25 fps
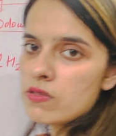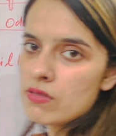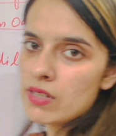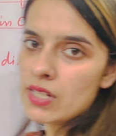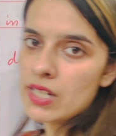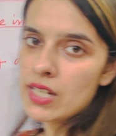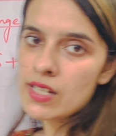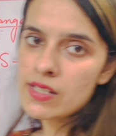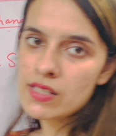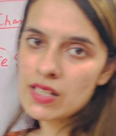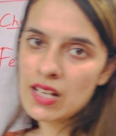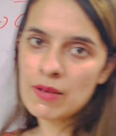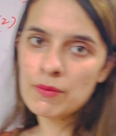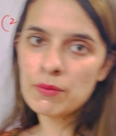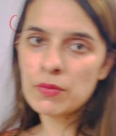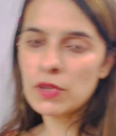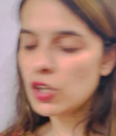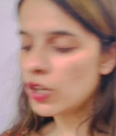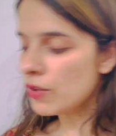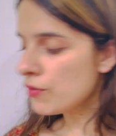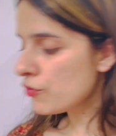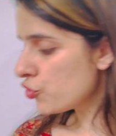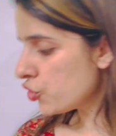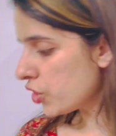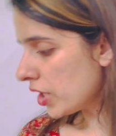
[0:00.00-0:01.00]
an example
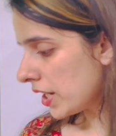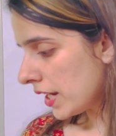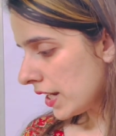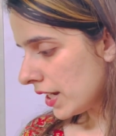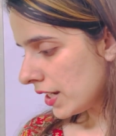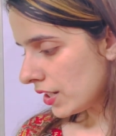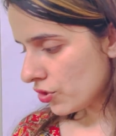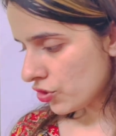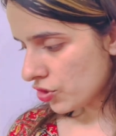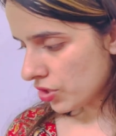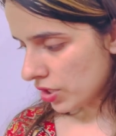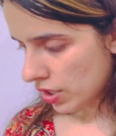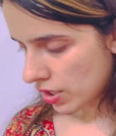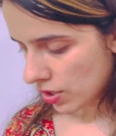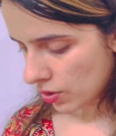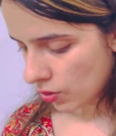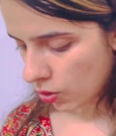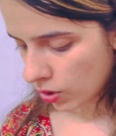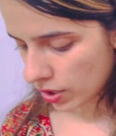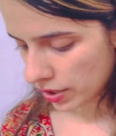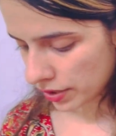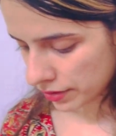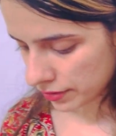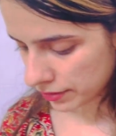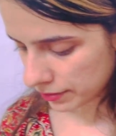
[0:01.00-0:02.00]
of change in
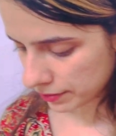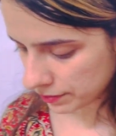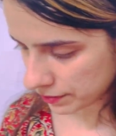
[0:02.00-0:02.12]
odor.